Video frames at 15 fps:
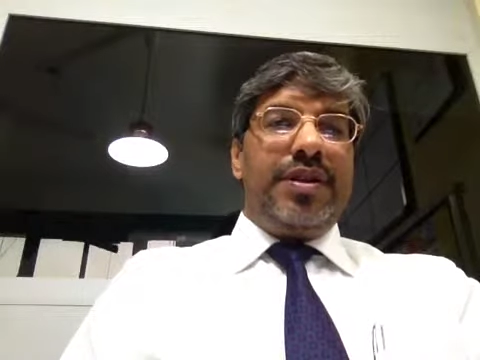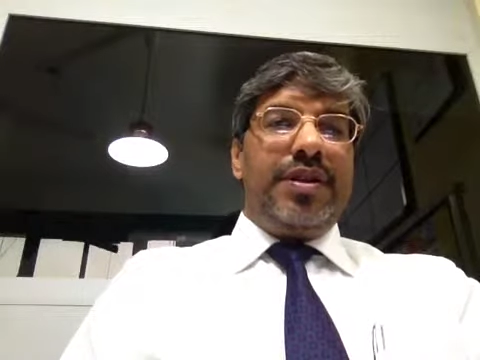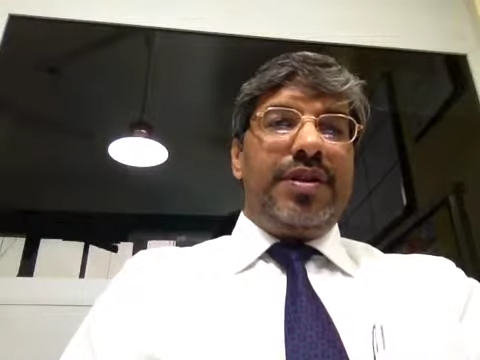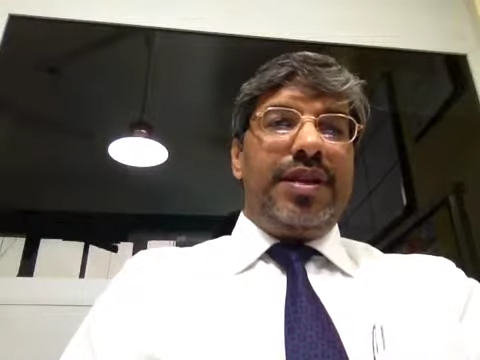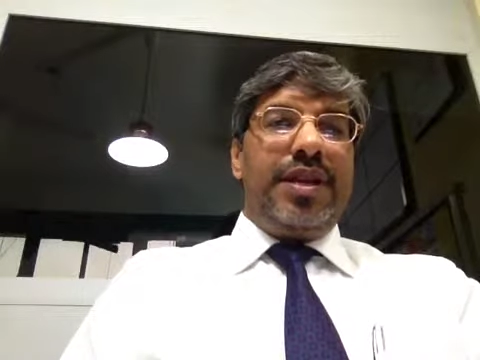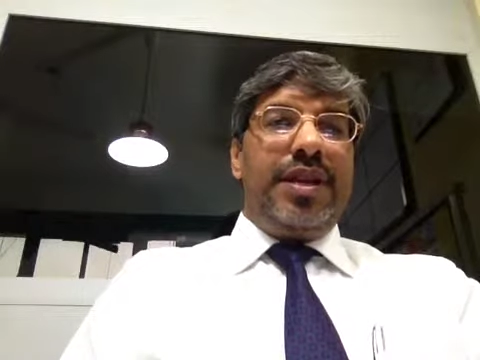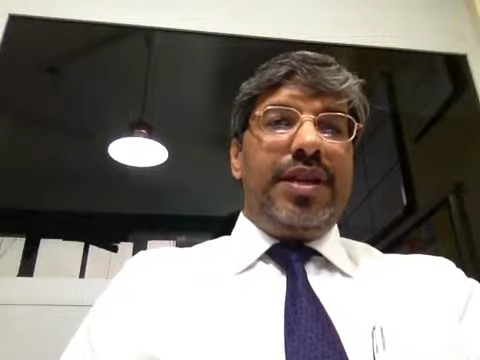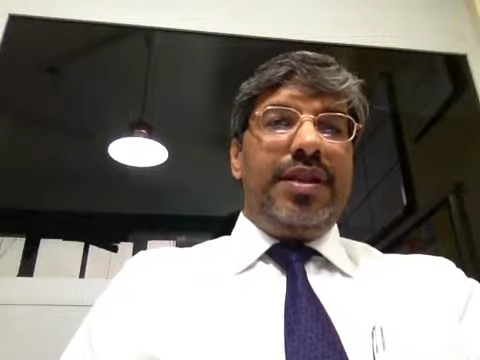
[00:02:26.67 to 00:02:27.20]

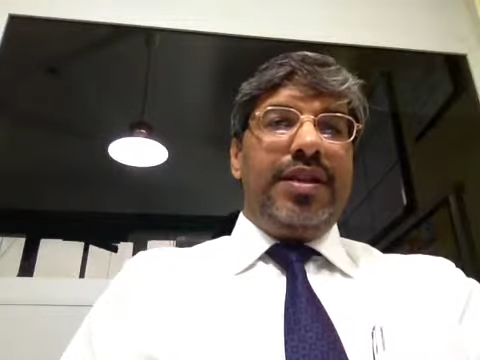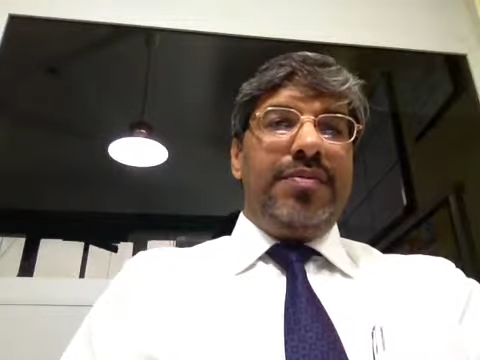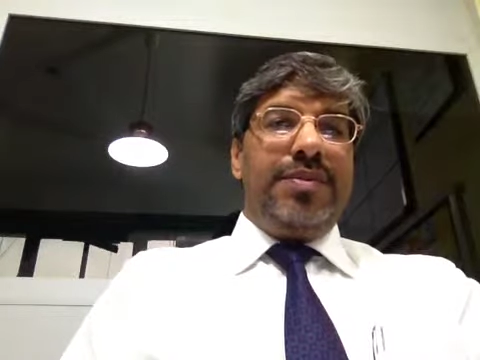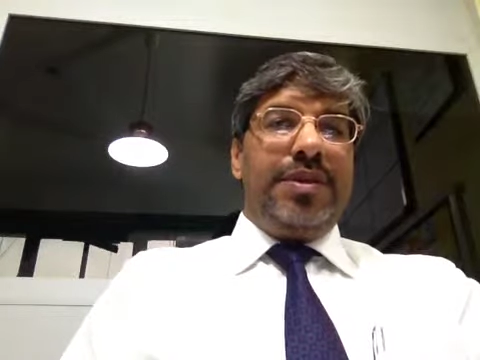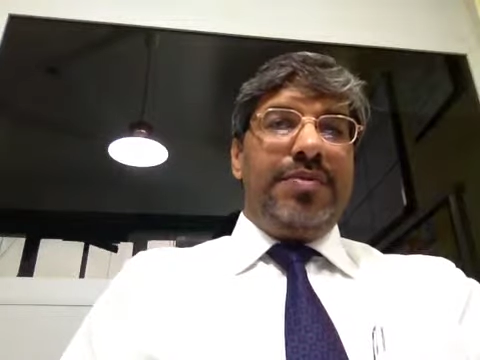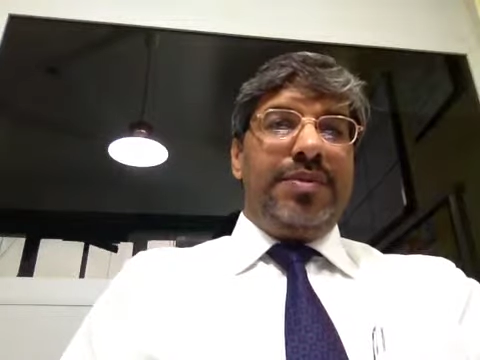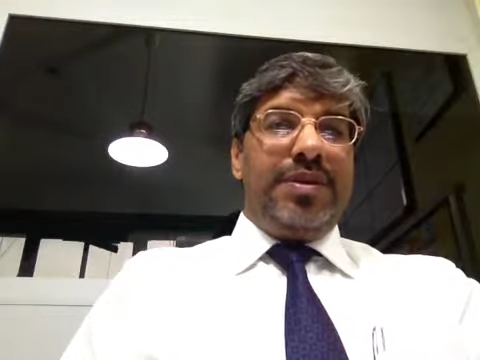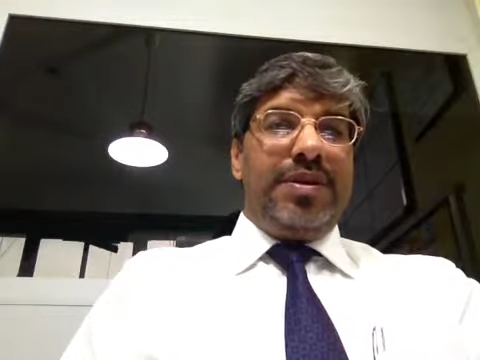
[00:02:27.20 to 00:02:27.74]
training the
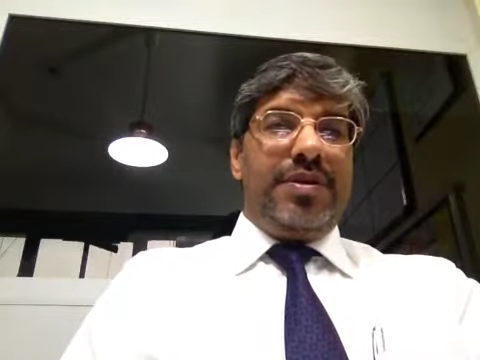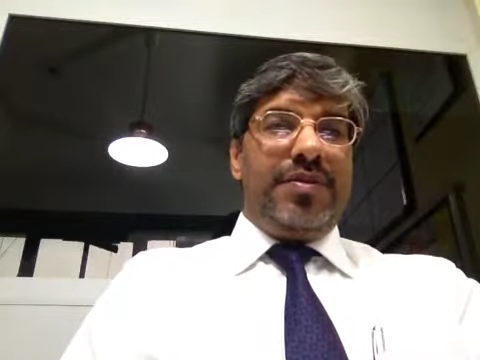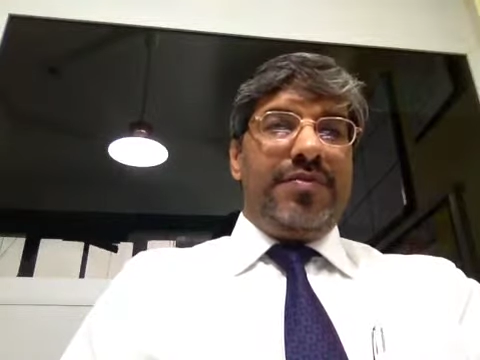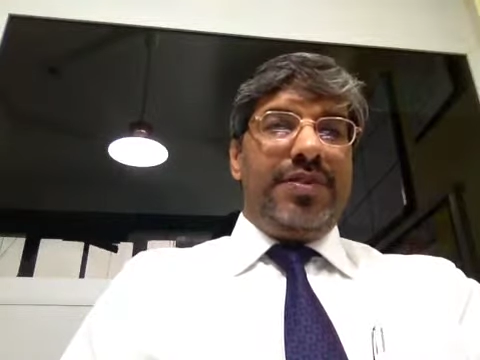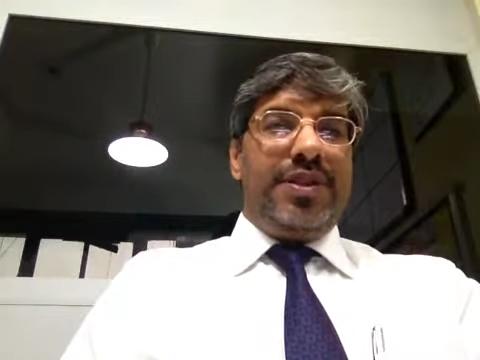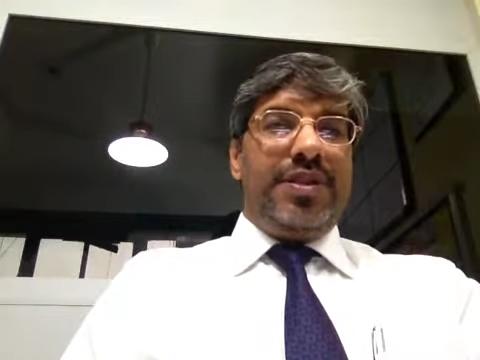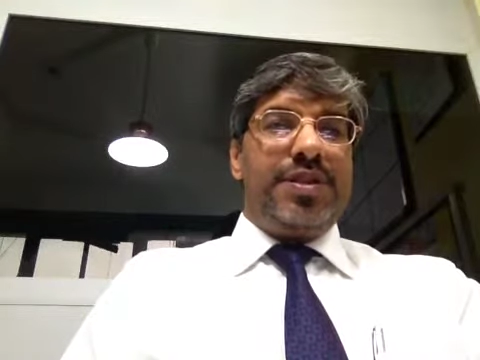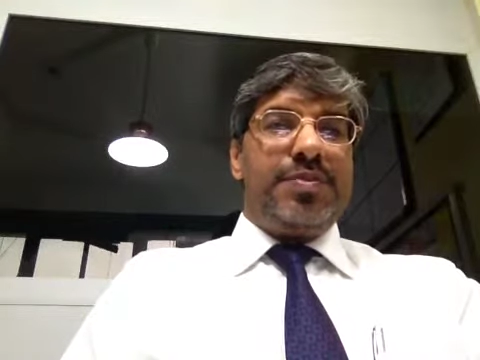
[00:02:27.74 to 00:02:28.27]
people
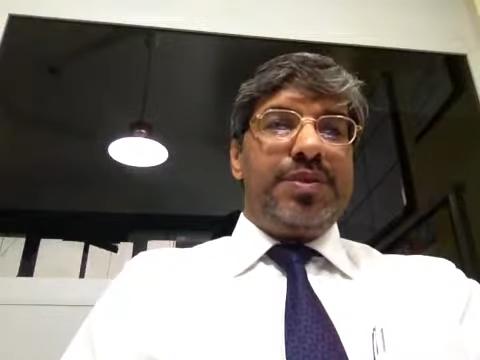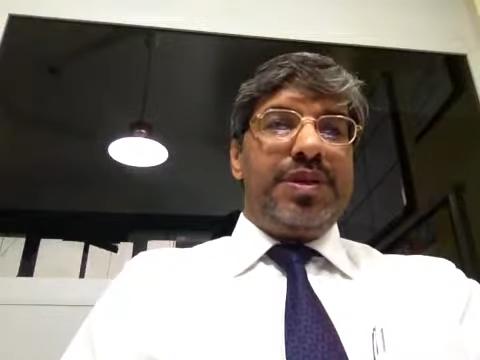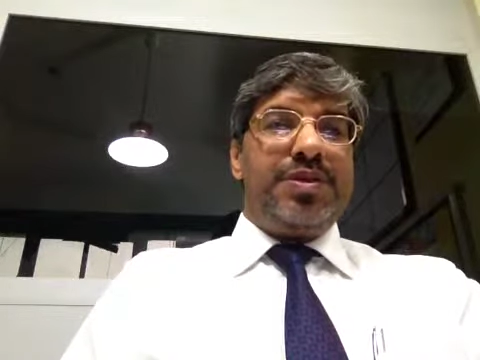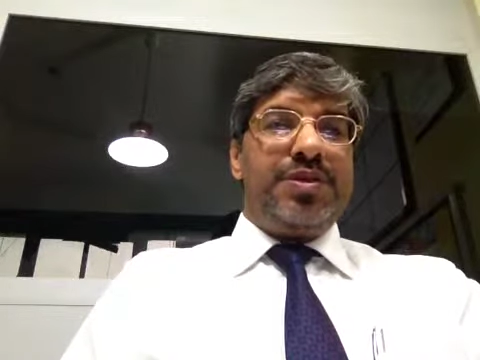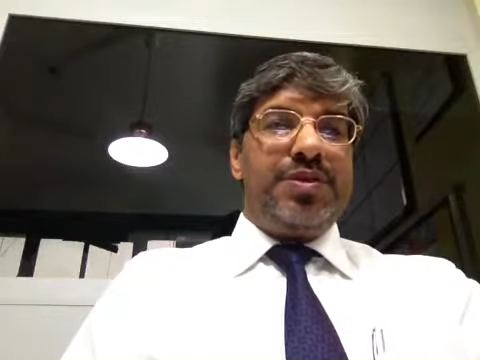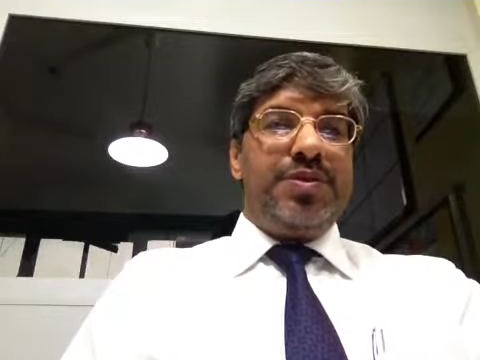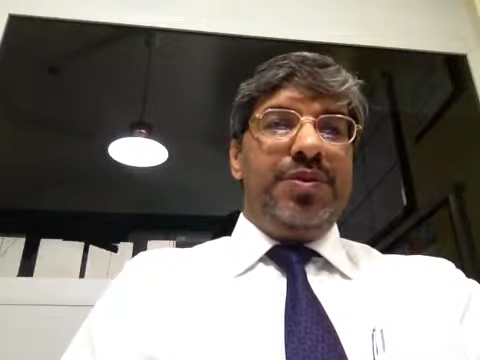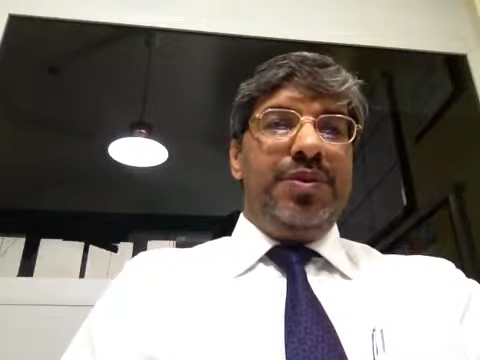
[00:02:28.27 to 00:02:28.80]
with
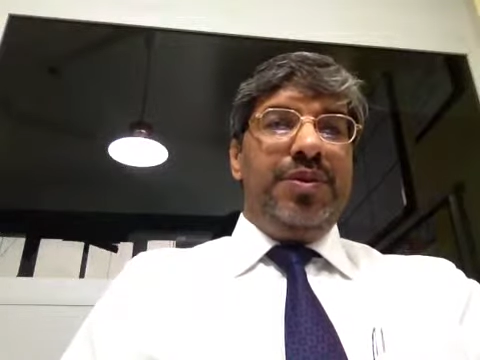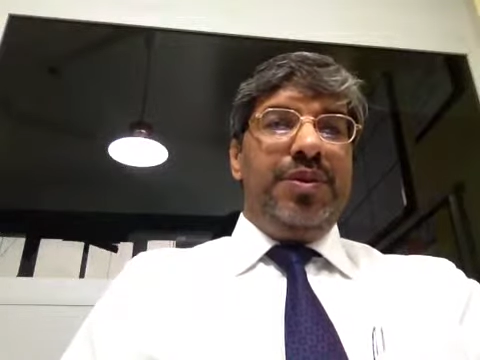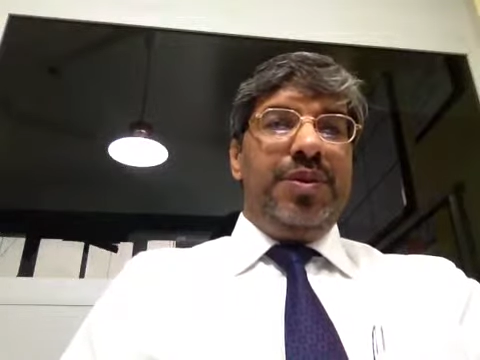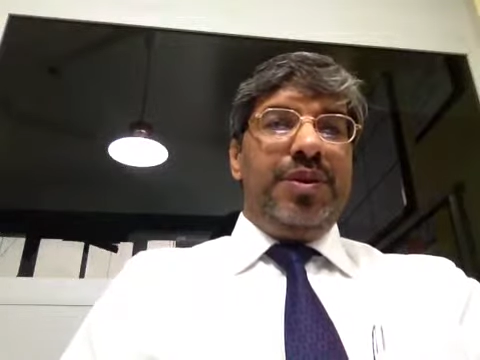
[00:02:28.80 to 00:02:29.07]
respect to